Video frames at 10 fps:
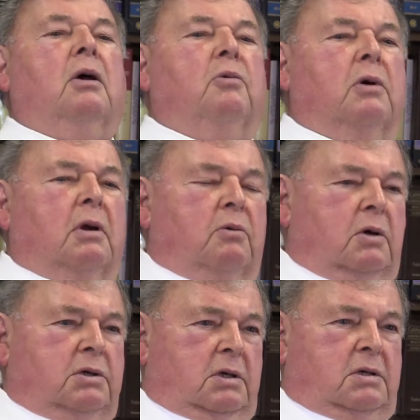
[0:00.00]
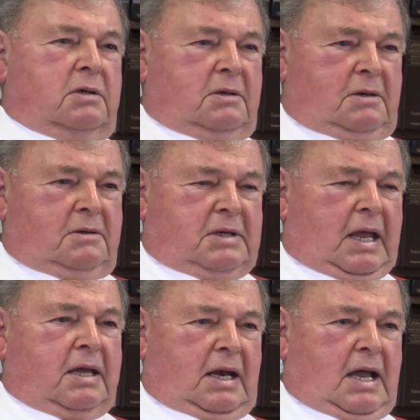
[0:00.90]
were were just
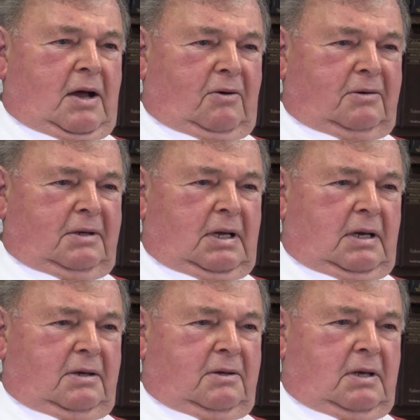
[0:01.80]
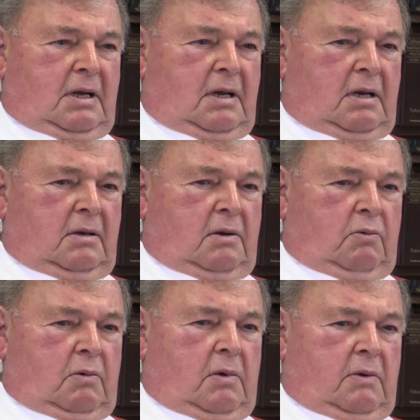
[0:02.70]
taken out, and and
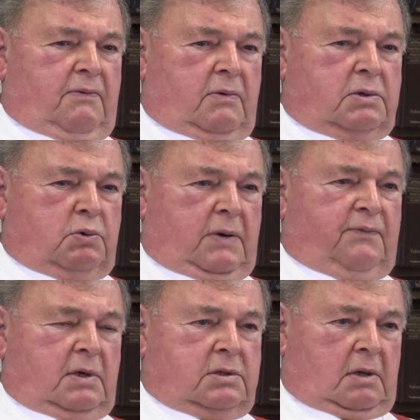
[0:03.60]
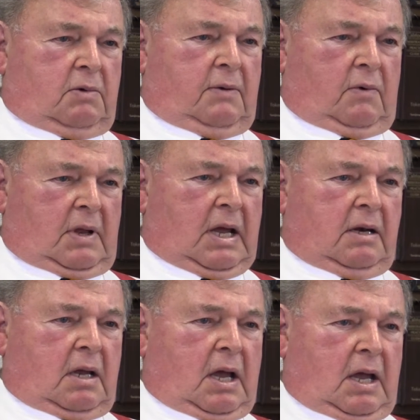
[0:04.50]
the, the swiftness of the river
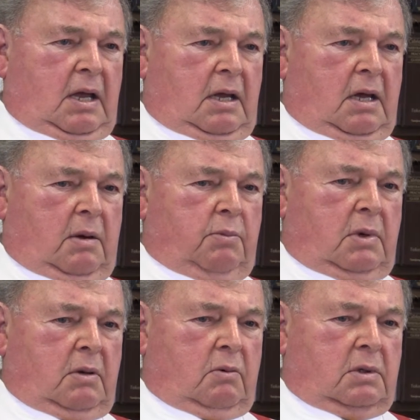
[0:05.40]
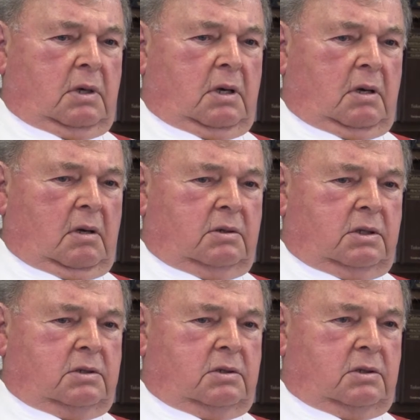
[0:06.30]
that high up uh,
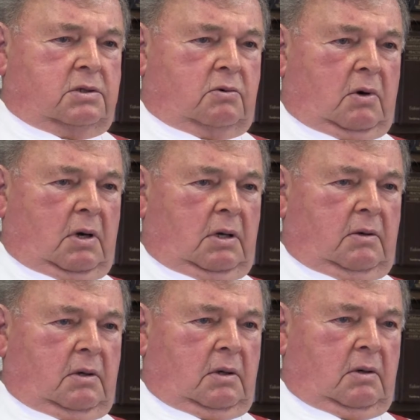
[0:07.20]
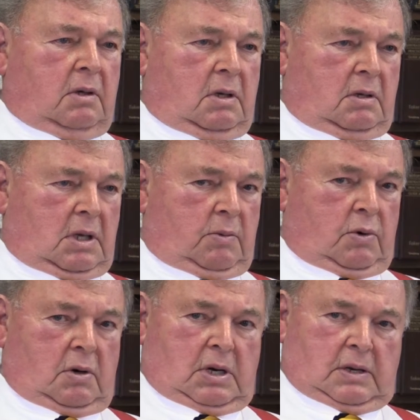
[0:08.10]
just destroyed the uh,
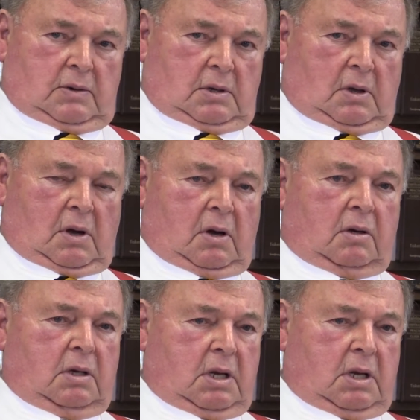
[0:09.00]
lumber and the log